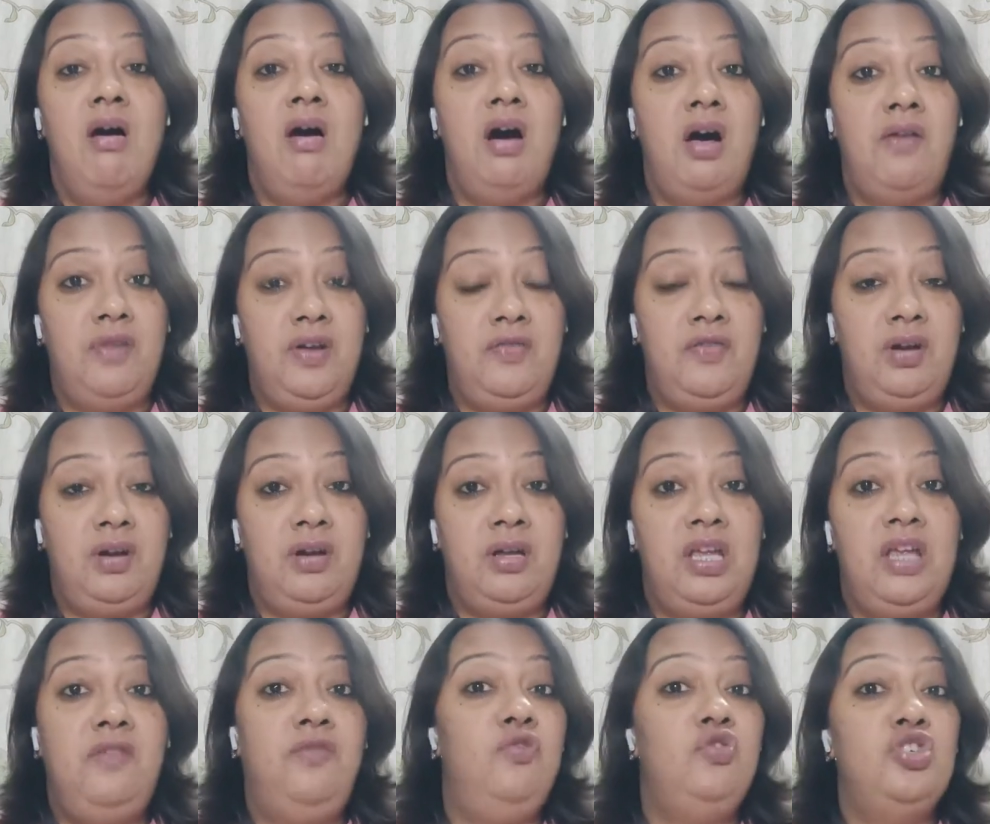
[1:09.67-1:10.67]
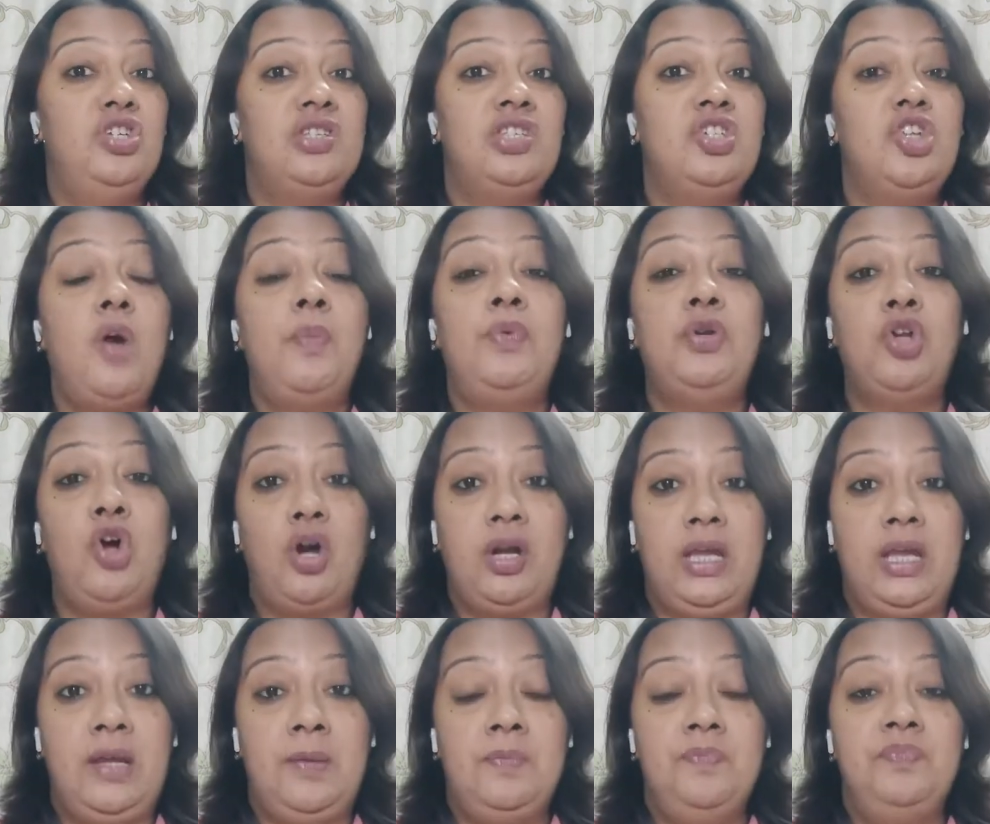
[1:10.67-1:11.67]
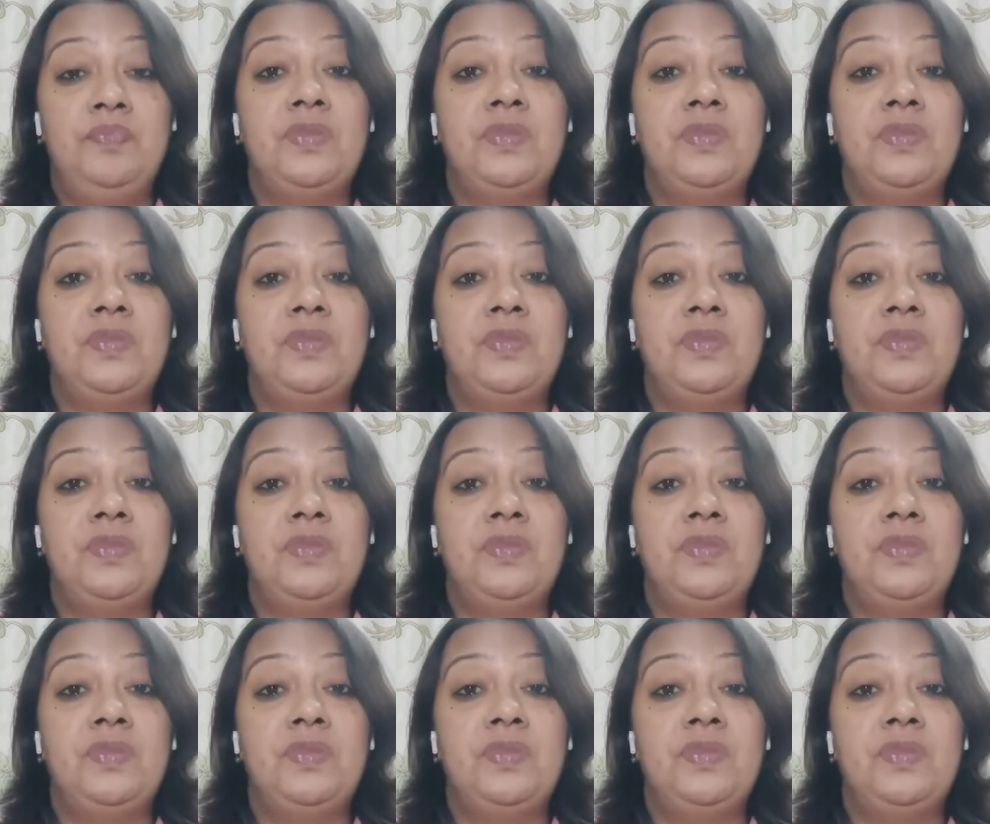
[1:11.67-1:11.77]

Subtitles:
However, if you just stop talking,